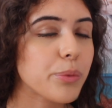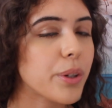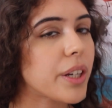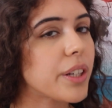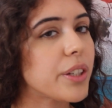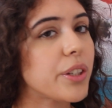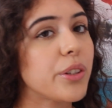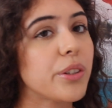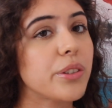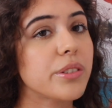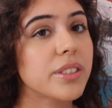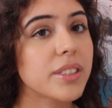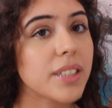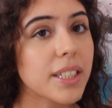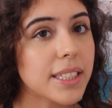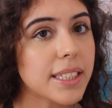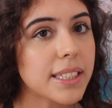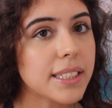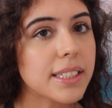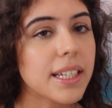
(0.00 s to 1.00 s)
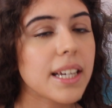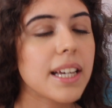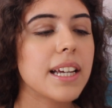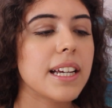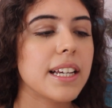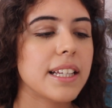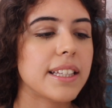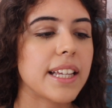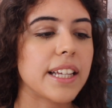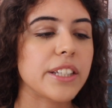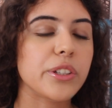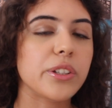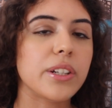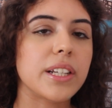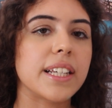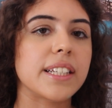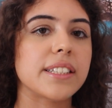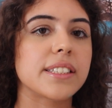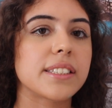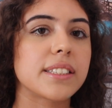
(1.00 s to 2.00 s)
where you studied, then you
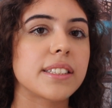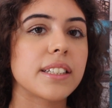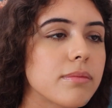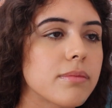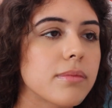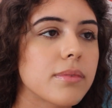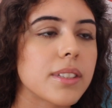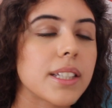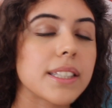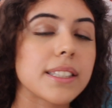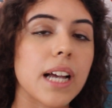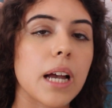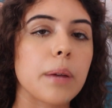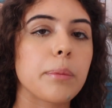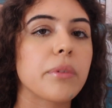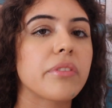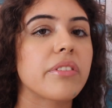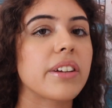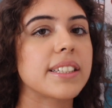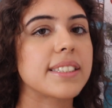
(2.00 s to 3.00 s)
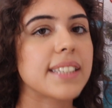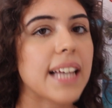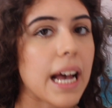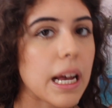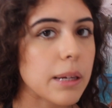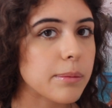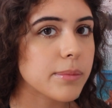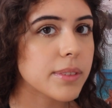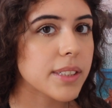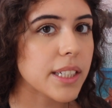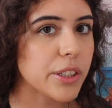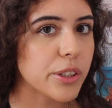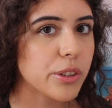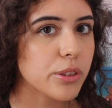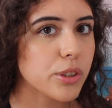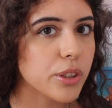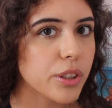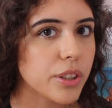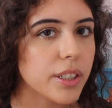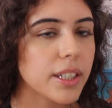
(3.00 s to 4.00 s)
list the type of exams that you
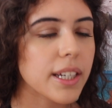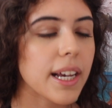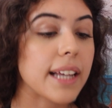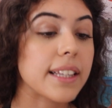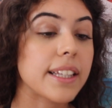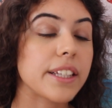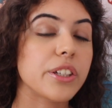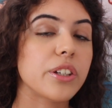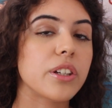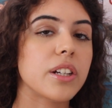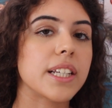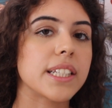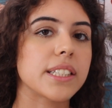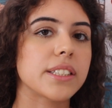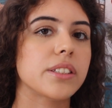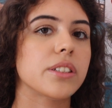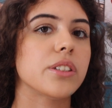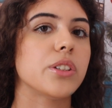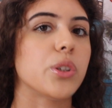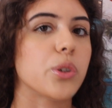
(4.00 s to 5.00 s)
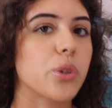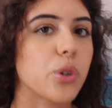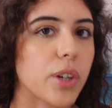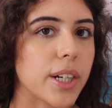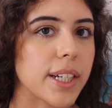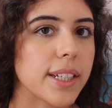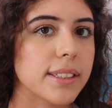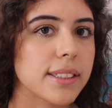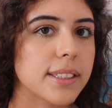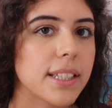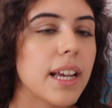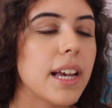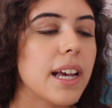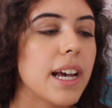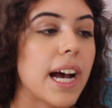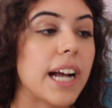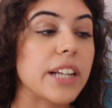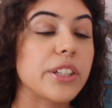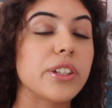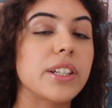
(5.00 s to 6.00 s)
took, and then you list your grades,
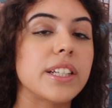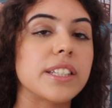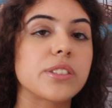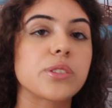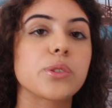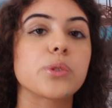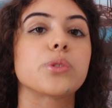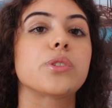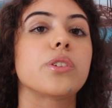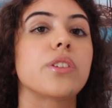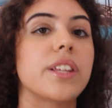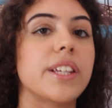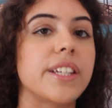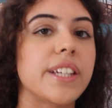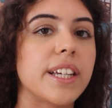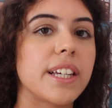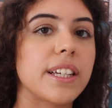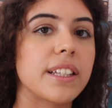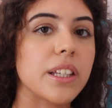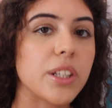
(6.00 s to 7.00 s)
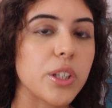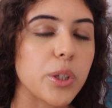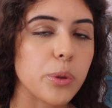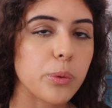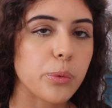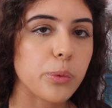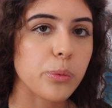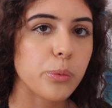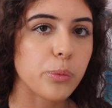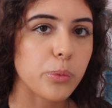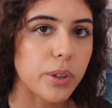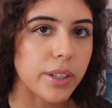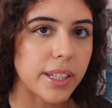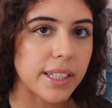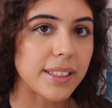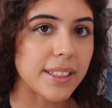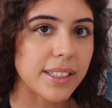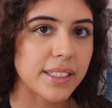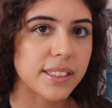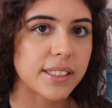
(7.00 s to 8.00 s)
and you list also the year that you were in
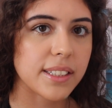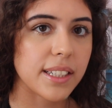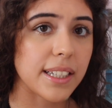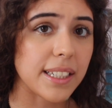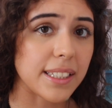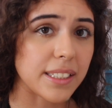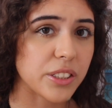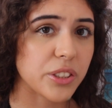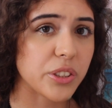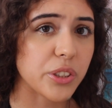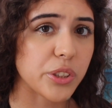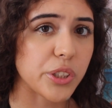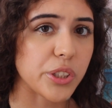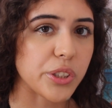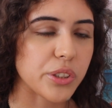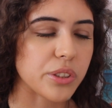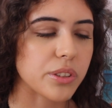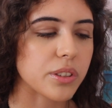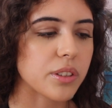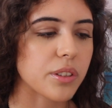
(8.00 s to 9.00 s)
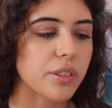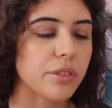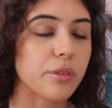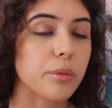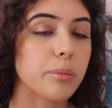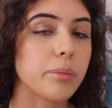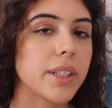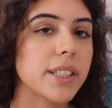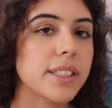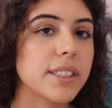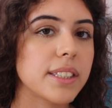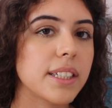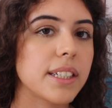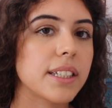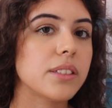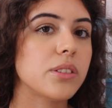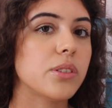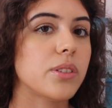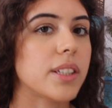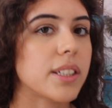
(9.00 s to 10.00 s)
this institution, so from this year
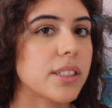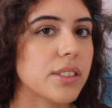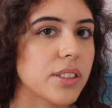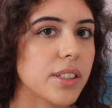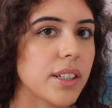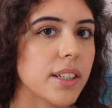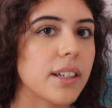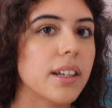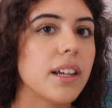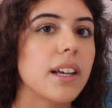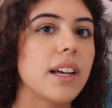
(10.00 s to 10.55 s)
to this year,